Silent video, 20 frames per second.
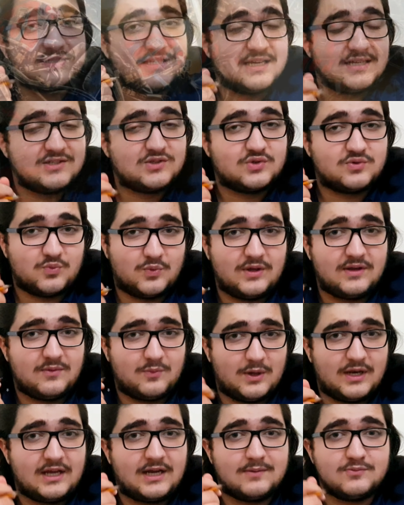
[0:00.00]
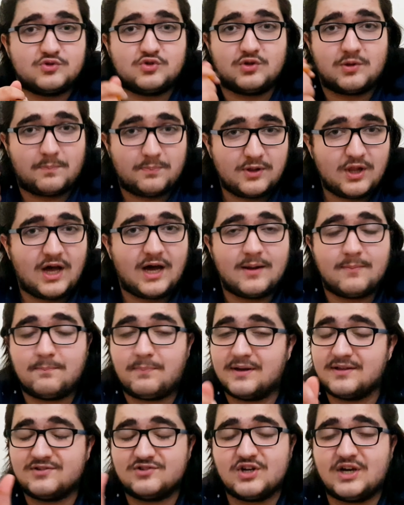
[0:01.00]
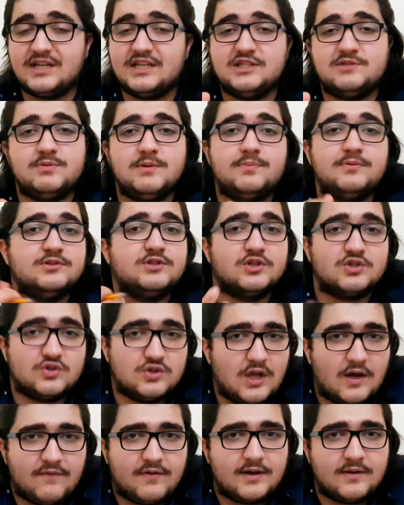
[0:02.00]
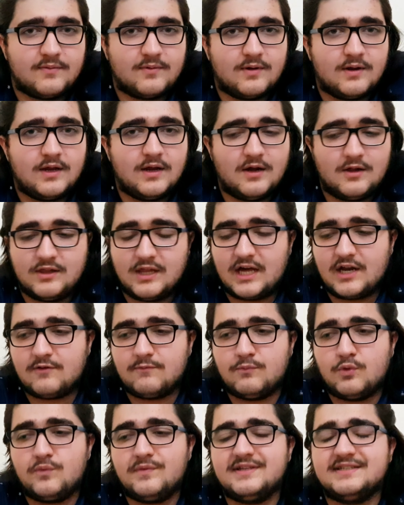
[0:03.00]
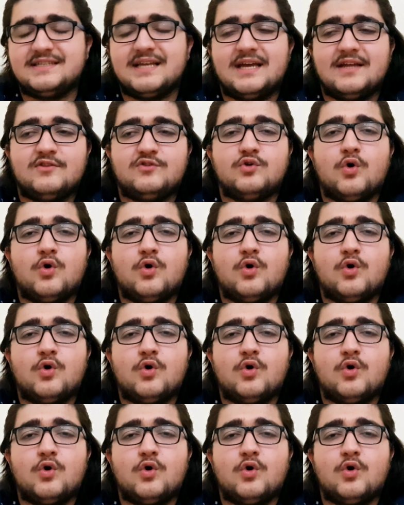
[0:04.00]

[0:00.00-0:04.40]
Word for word: sense when, it comes to the plot, but Chinese people just love it. A lot of movies that